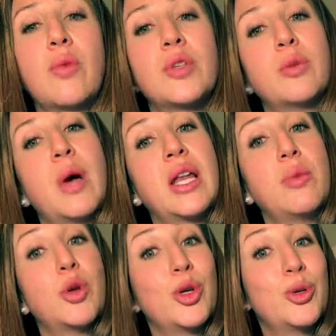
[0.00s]
helps your body
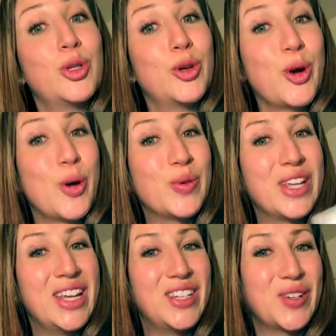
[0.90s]
produce your own
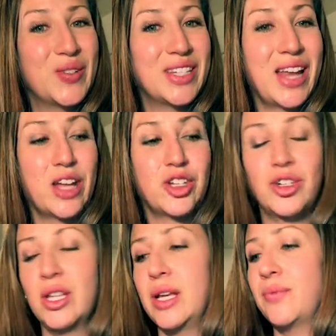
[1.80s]
ketones
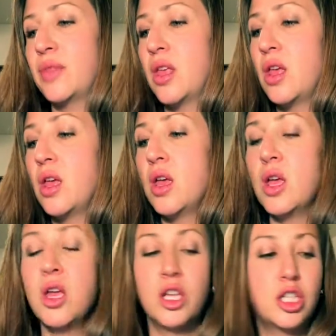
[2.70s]
naturally.
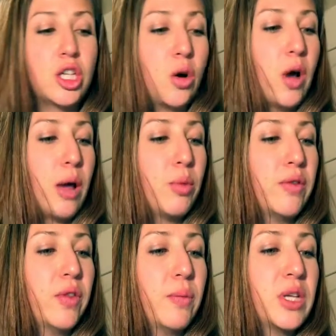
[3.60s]
So I
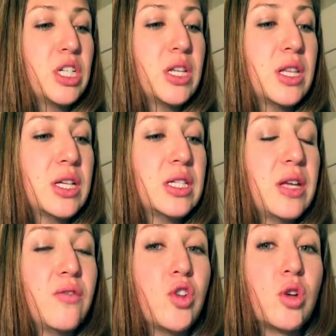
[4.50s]
briefly mentioned this.
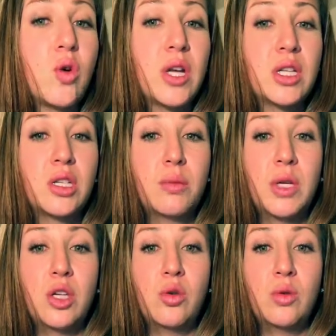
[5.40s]
If you're going to
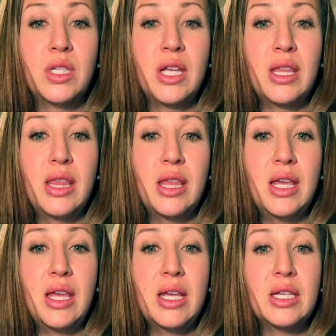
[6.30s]
be using
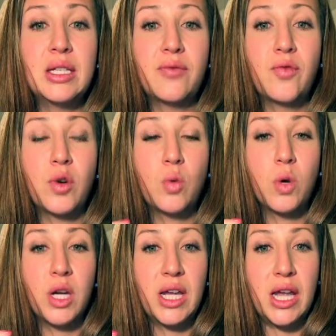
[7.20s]
these for
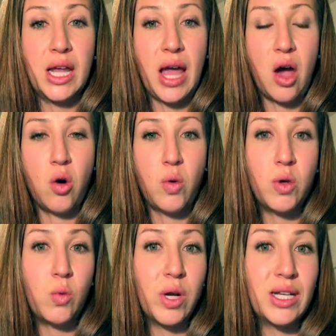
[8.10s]
working out,
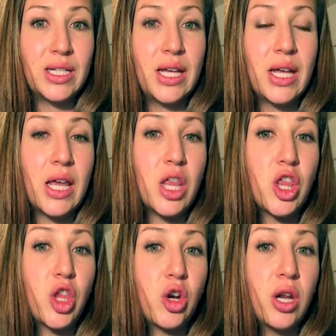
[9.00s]
you want to take it
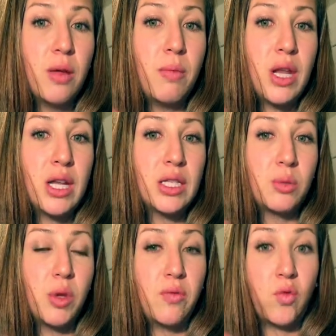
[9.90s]
30 minutes
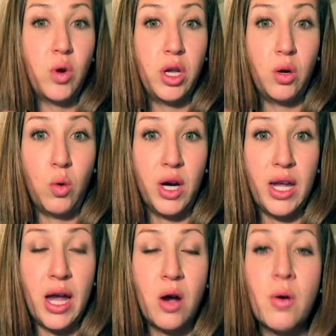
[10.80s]
before your
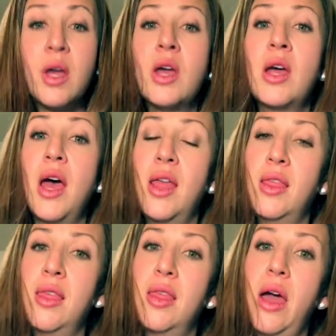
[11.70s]
workout,
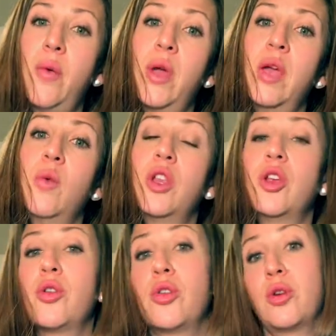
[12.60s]
and then that way when
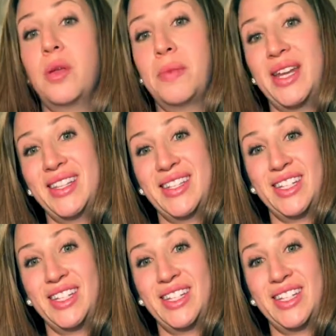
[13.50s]
you're 30 minutes